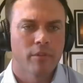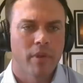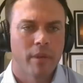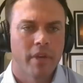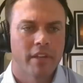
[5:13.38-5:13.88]

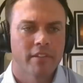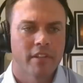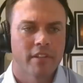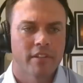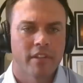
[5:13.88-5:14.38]
my base,
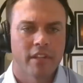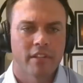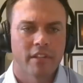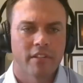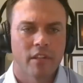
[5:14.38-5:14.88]
is
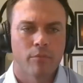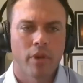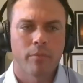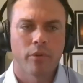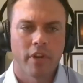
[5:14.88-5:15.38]
that in
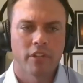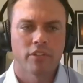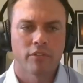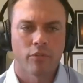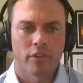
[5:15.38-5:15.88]

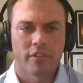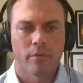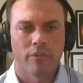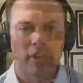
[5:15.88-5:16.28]
preparation for some of